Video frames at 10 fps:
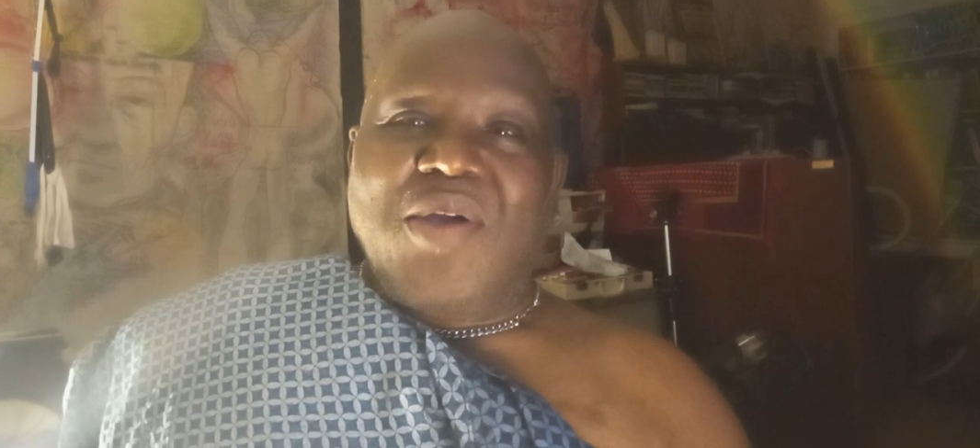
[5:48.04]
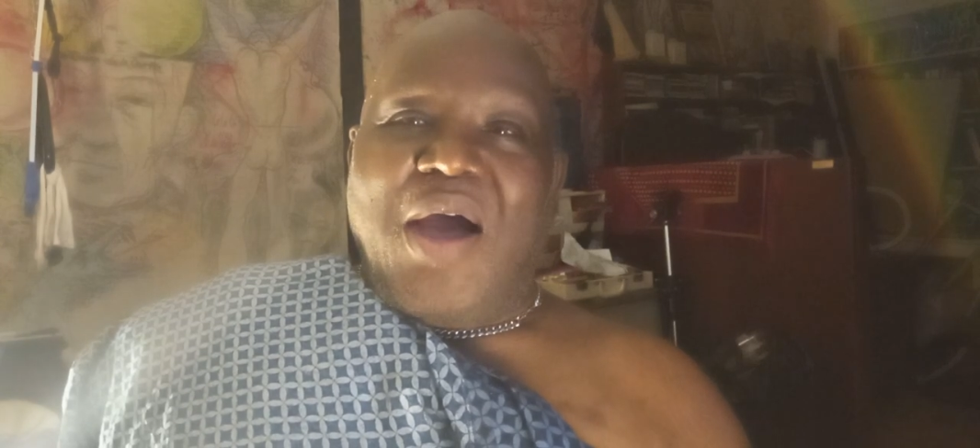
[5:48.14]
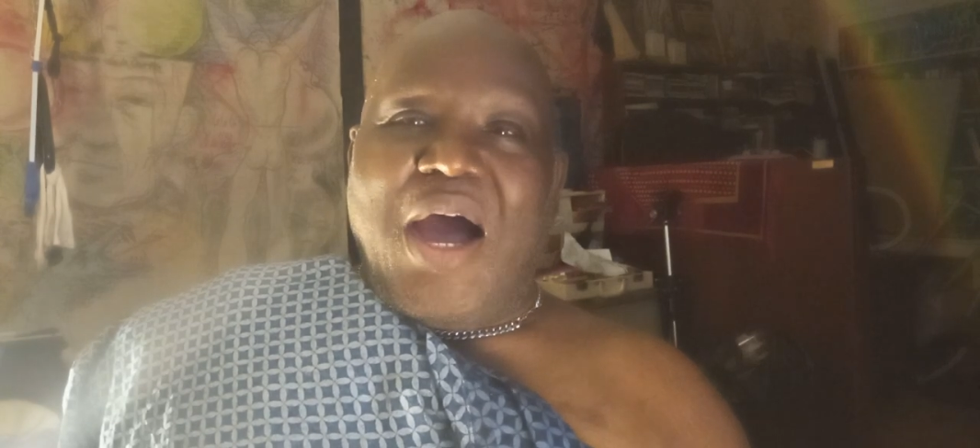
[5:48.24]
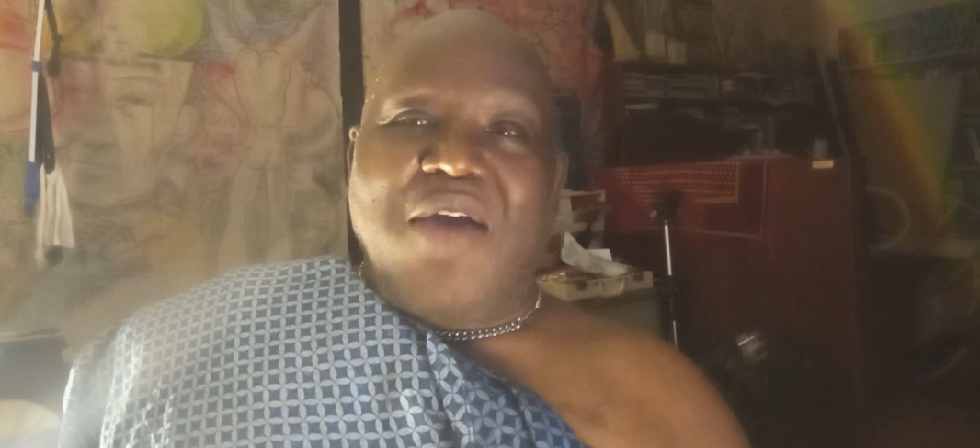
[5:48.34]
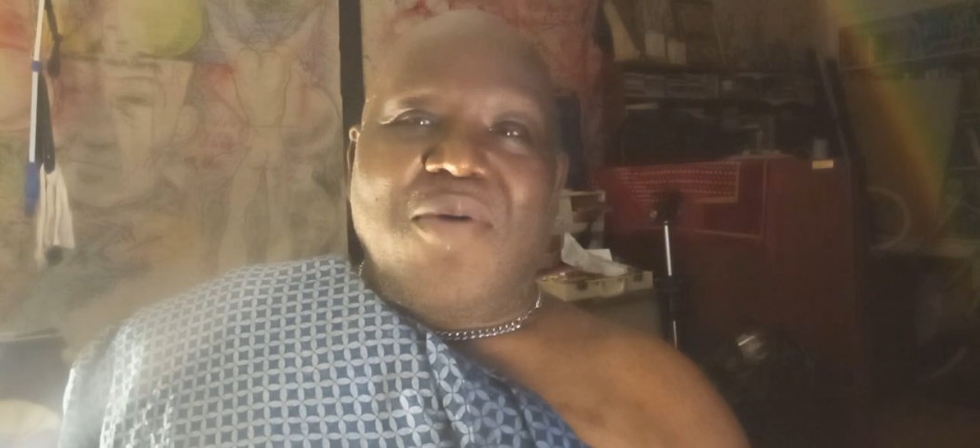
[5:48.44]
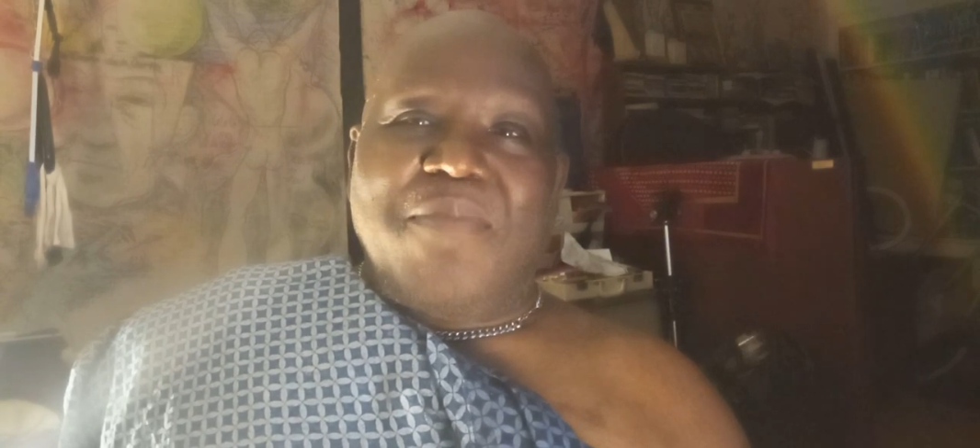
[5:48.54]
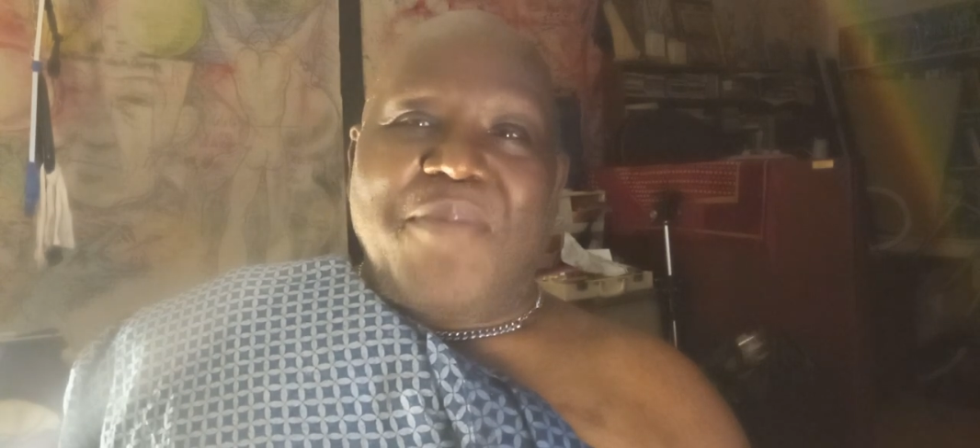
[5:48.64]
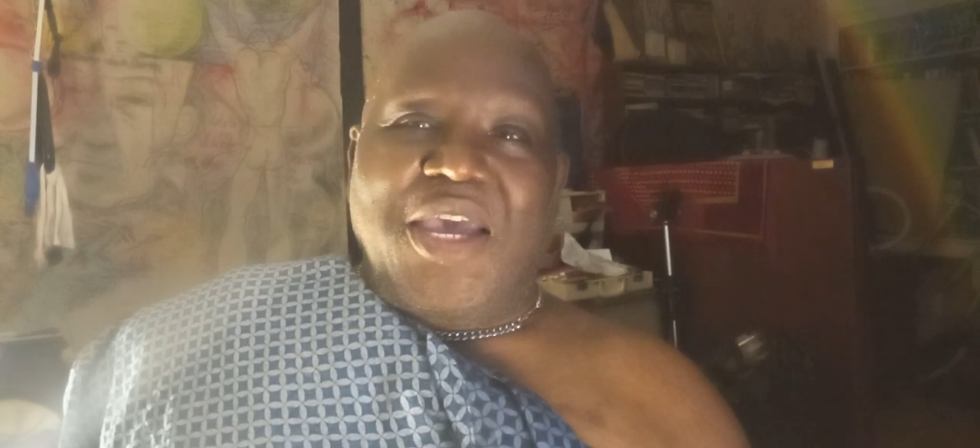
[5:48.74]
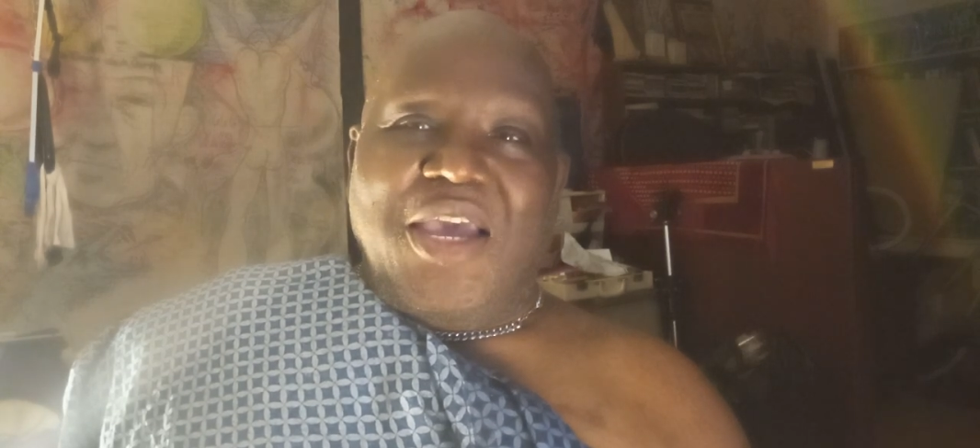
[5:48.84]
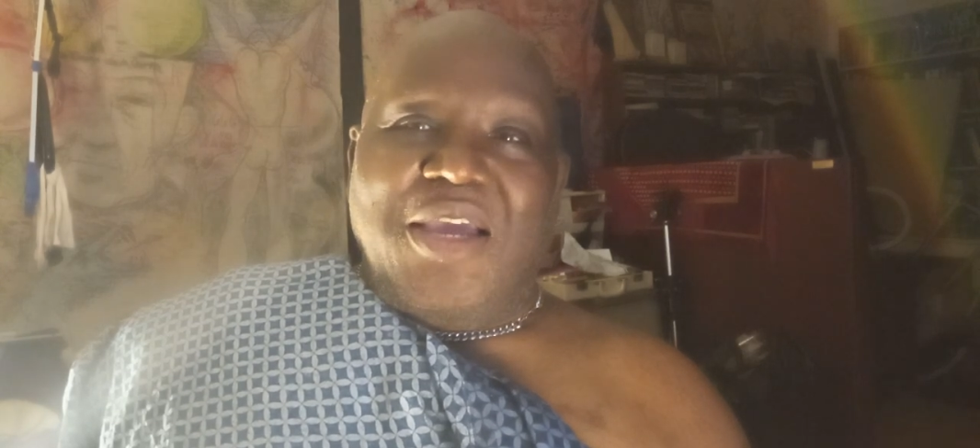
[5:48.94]
hire a
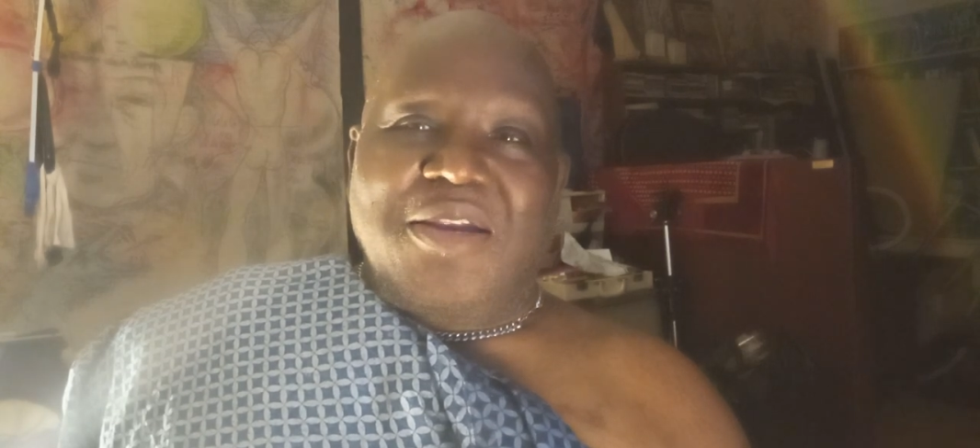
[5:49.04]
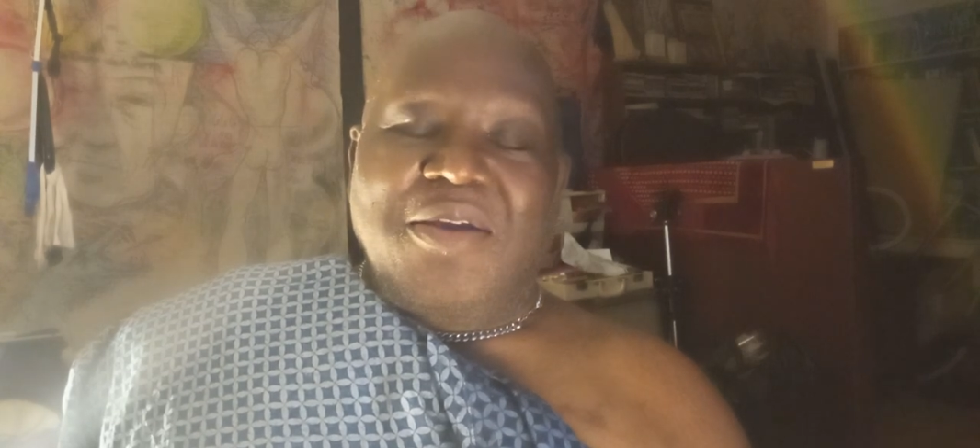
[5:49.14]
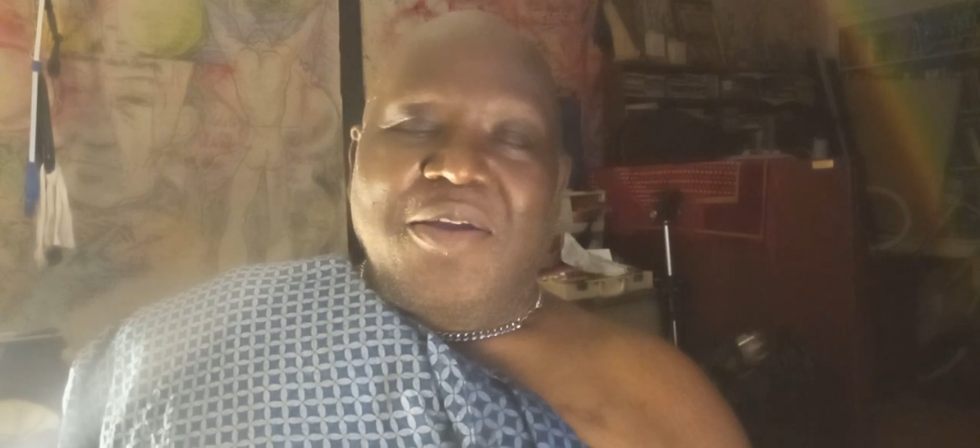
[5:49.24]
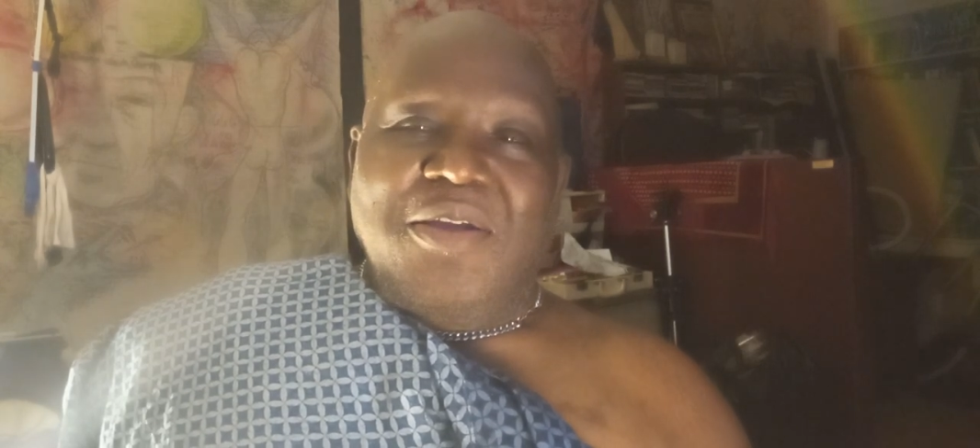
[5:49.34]
maid,